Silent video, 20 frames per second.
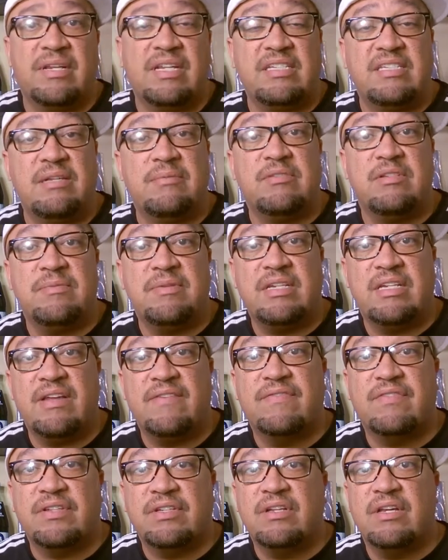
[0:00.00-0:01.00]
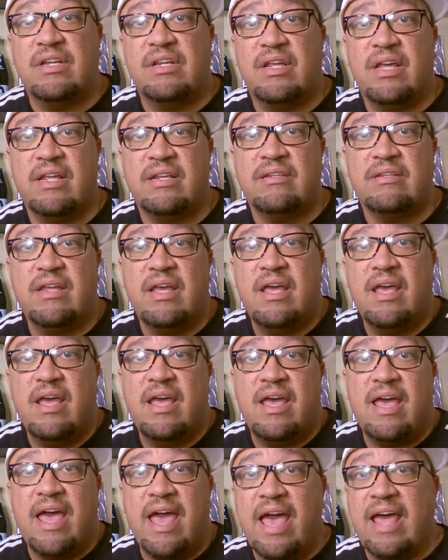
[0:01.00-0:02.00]
But he seems to be definitely good
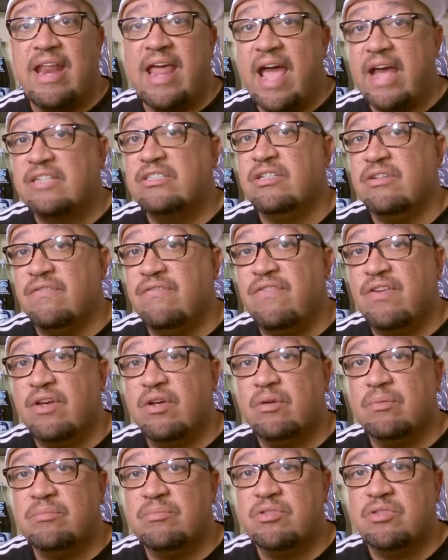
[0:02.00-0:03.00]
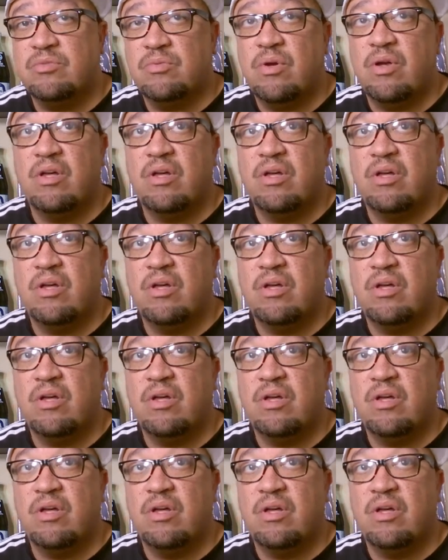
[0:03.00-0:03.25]
at action films.